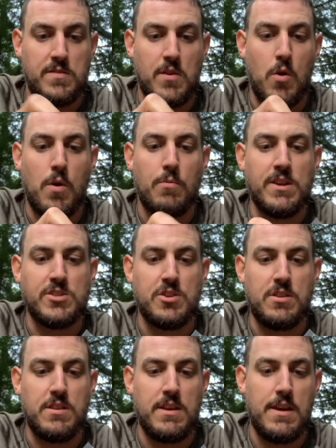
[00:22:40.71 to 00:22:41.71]
So
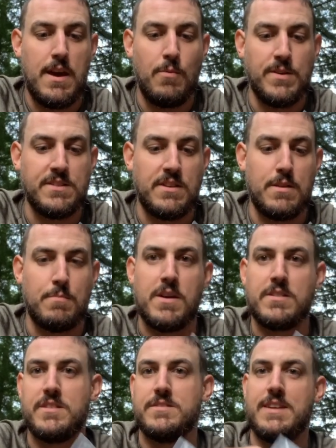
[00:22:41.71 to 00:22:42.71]
originally I wasn't going to
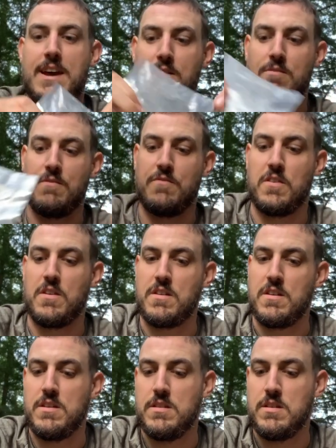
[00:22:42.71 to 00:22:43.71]
mark this down
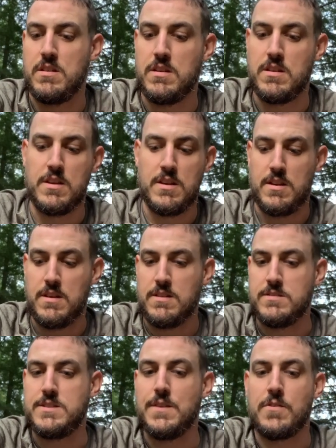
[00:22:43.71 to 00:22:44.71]
for
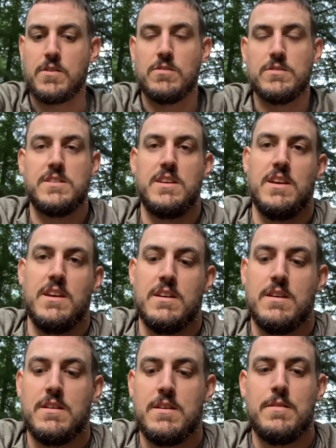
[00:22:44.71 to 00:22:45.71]
difficulty
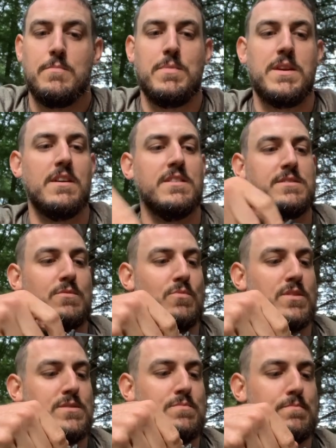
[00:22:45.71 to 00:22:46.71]
because it
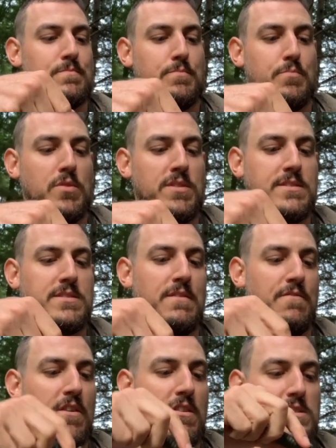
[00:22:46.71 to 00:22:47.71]
was put this
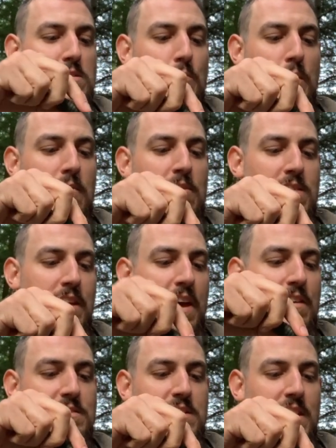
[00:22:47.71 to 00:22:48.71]
in first, put everything
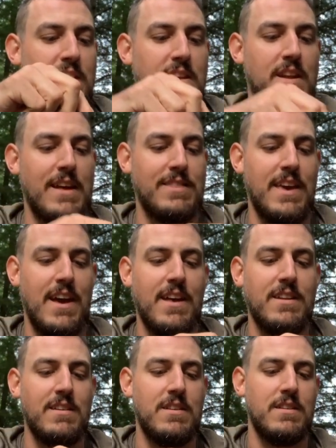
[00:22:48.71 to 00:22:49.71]
else in at the
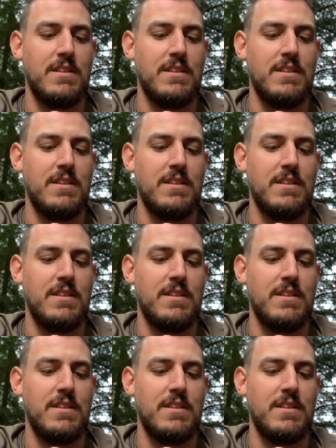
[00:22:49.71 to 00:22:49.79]
end.